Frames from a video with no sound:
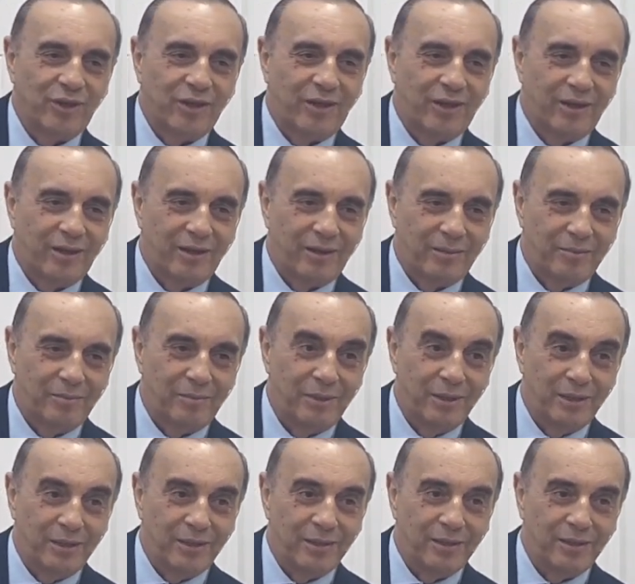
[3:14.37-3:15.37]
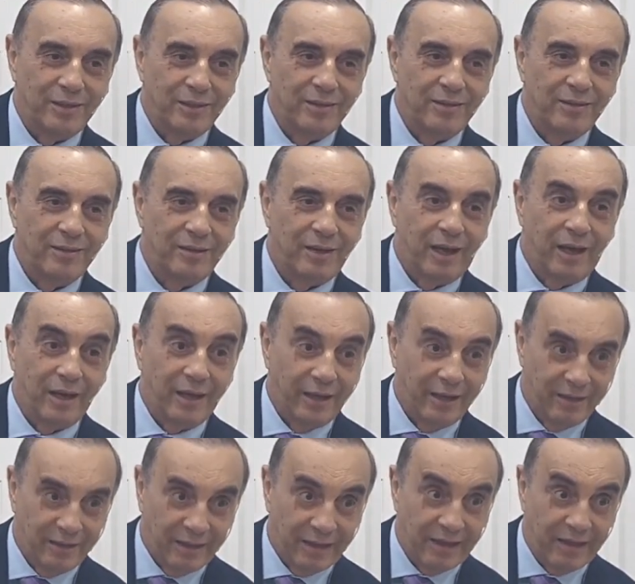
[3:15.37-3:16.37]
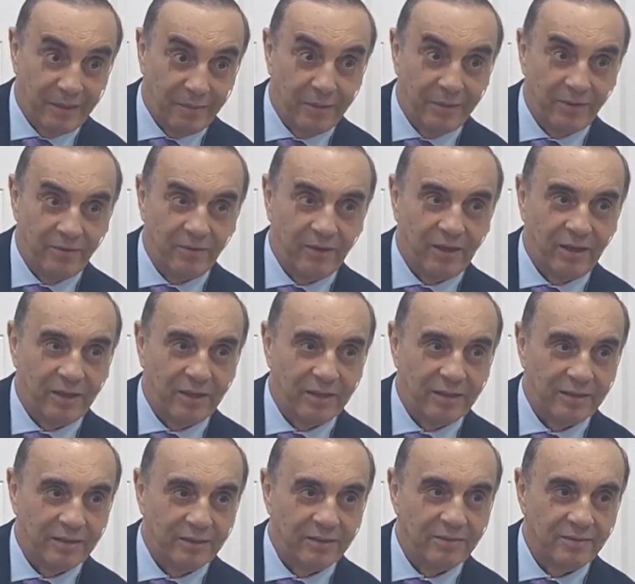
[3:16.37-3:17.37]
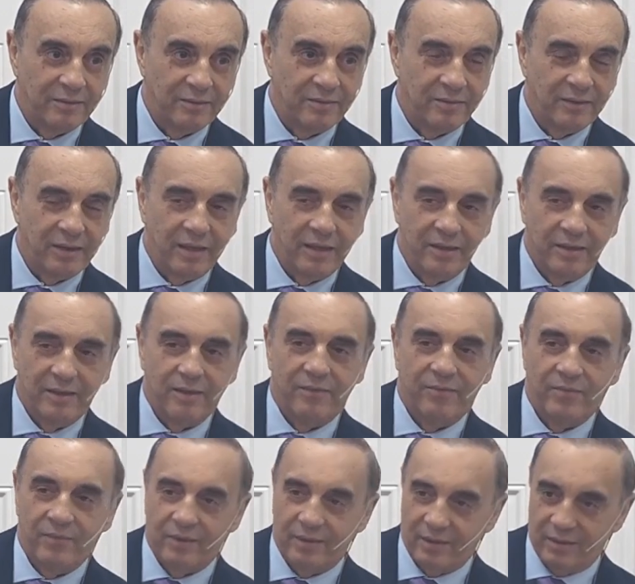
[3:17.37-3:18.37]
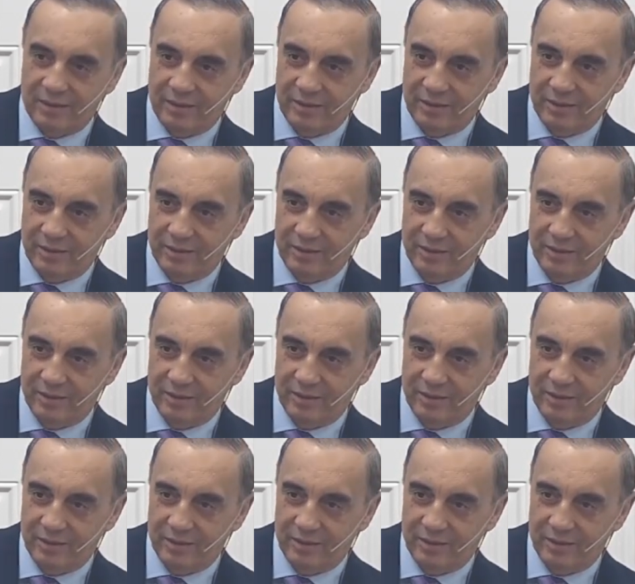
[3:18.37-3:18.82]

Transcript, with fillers: And the Lord said to him that morning, in that early dawn, he said,